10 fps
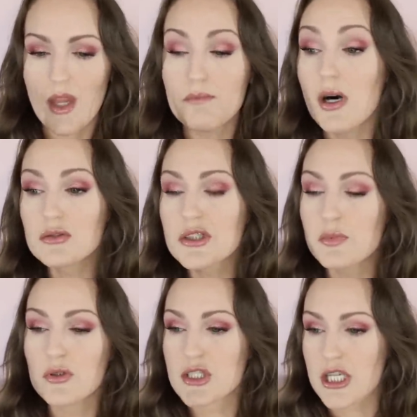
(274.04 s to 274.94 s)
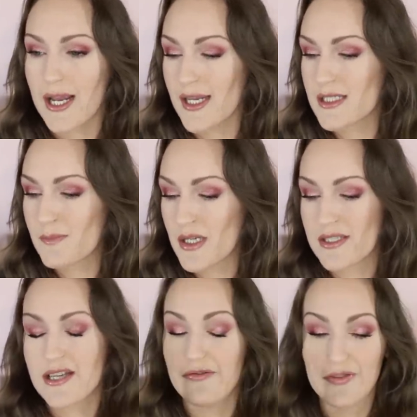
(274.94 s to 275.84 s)
multiple shades
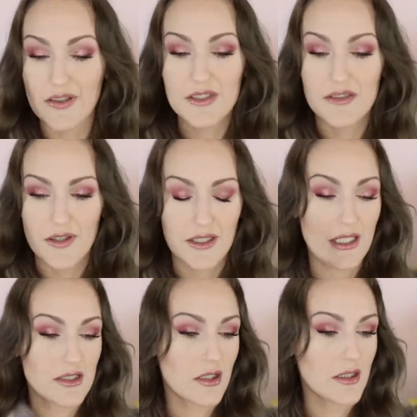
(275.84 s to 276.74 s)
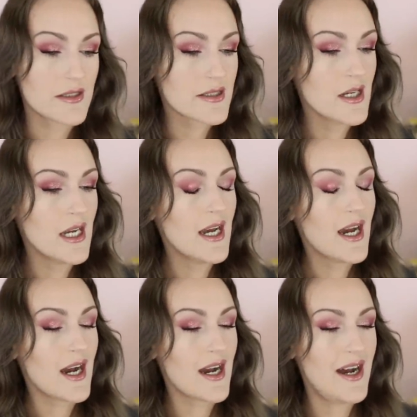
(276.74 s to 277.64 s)
because they're 50 fucking dollars.
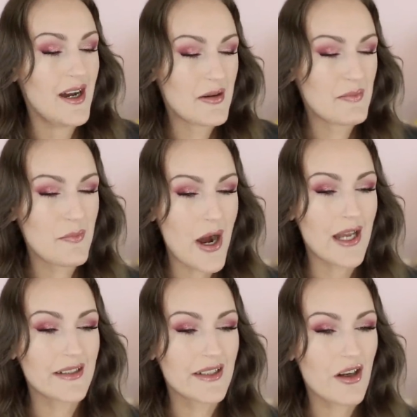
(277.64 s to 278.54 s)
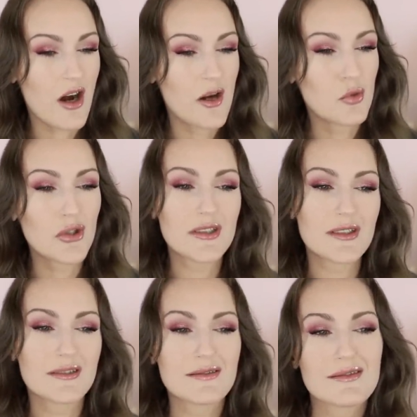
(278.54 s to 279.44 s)
Uh, but I
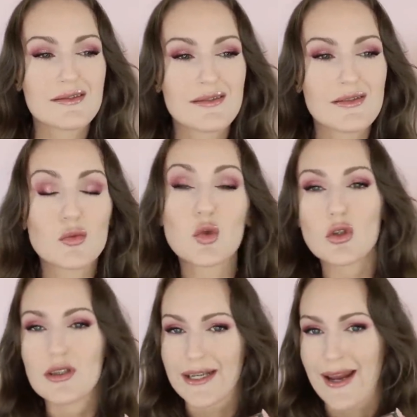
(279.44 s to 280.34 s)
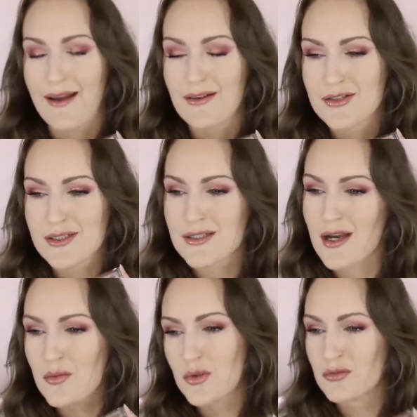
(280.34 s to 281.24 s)
wouldn't rule it out.
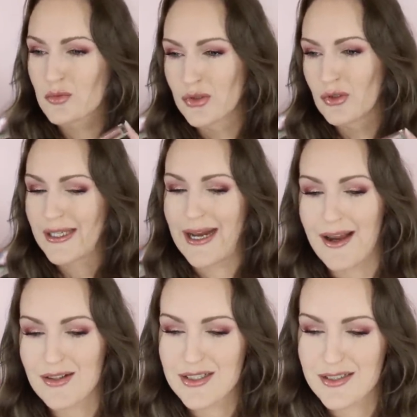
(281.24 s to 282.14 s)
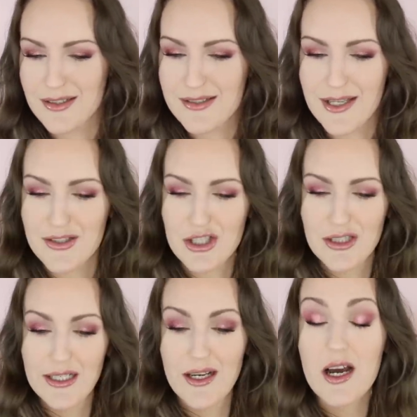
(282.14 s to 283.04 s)
I wouldn't rule it out,
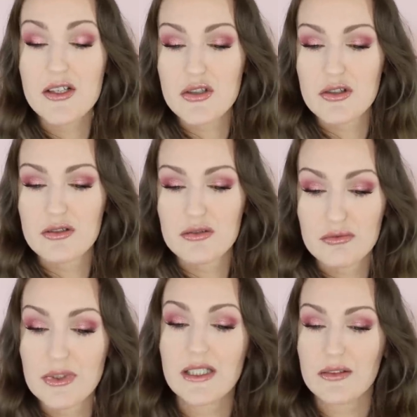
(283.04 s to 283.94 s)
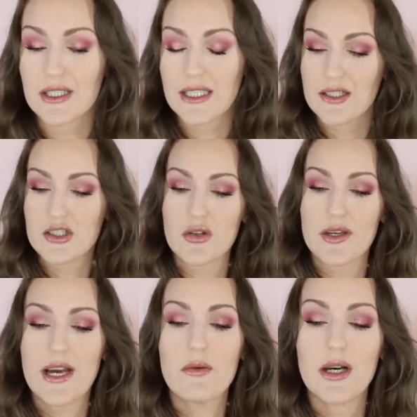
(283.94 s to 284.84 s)
essentially. I do really, really
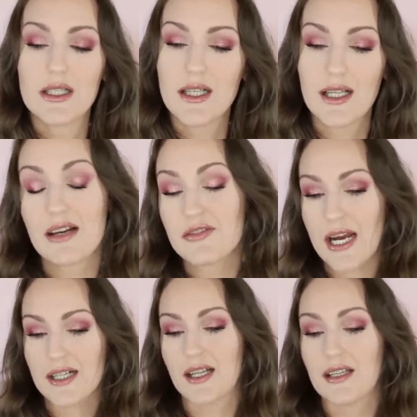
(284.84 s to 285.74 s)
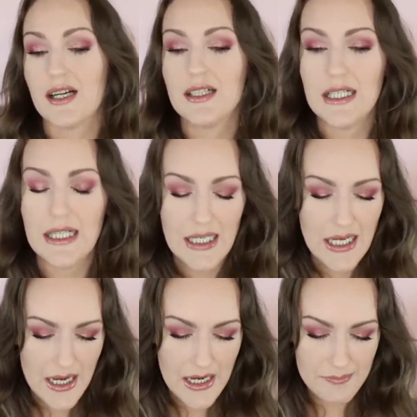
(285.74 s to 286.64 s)
enjoy that one. I love that colour.
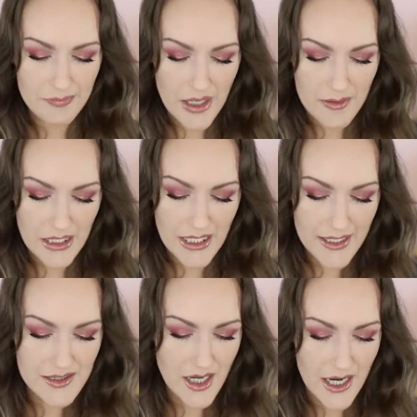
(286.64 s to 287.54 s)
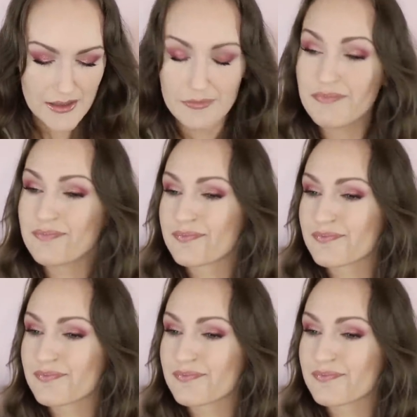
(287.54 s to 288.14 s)
Um, and my next item